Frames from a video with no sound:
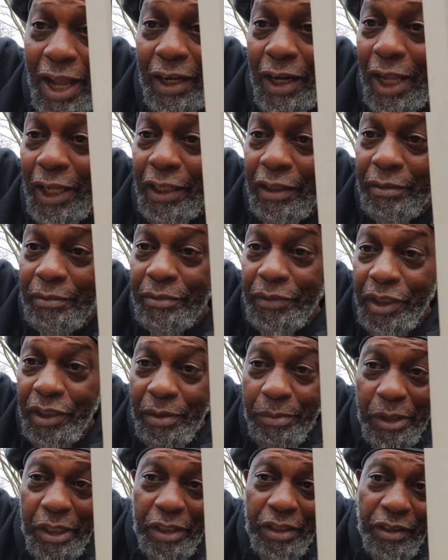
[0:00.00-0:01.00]
I like him. You
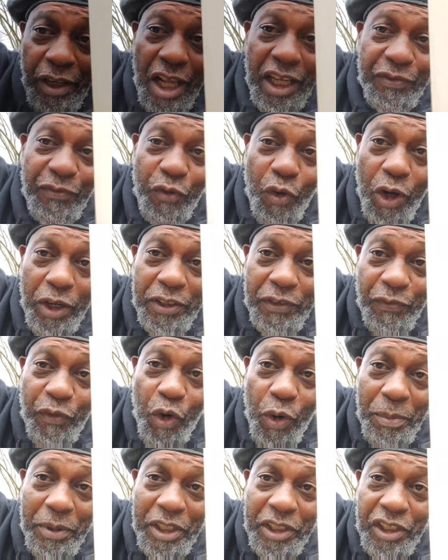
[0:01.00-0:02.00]
know what I mean? As far as
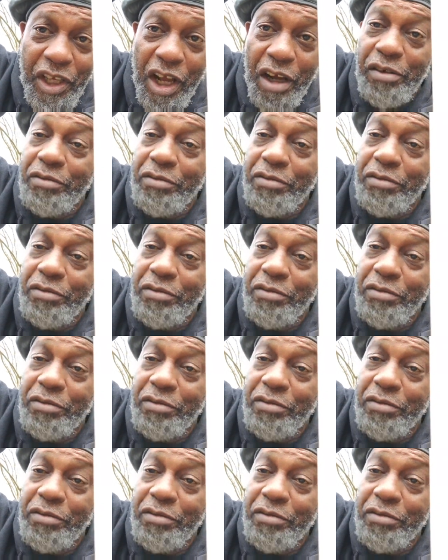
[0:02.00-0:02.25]
formulas